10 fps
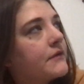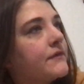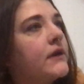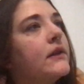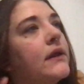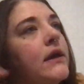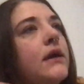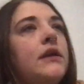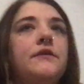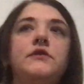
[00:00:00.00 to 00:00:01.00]
feeling
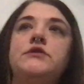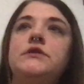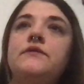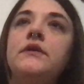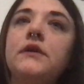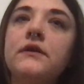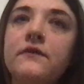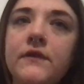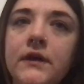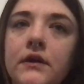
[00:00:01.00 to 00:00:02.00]
and if you're still feeling
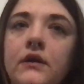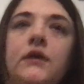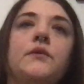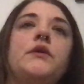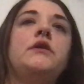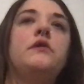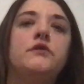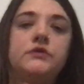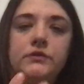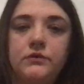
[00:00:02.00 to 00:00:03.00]
fear and what you can
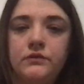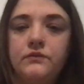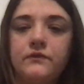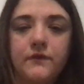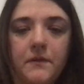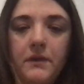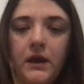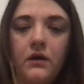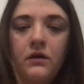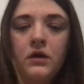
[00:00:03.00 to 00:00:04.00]
do from
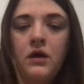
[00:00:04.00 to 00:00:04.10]
there.